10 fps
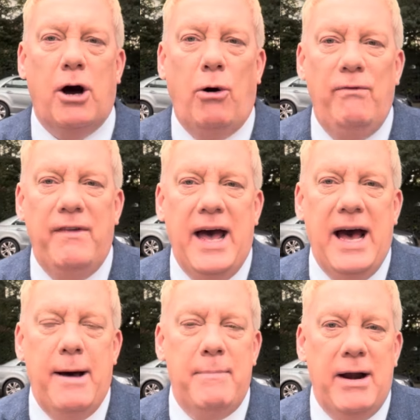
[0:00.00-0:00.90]
on
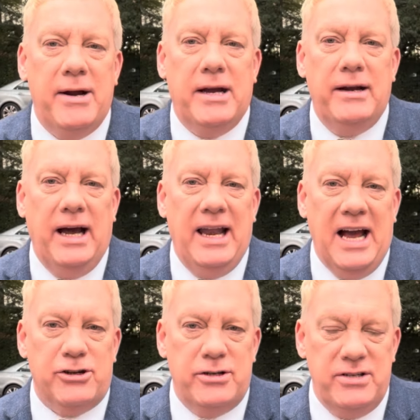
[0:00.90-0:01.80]
their American
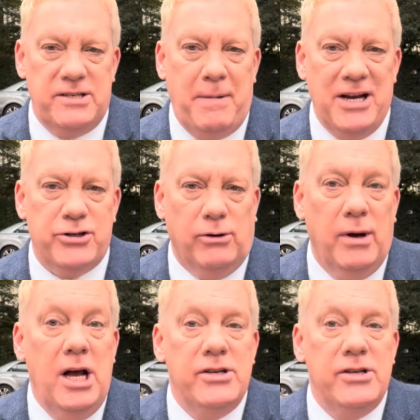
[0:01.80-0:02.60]
election special.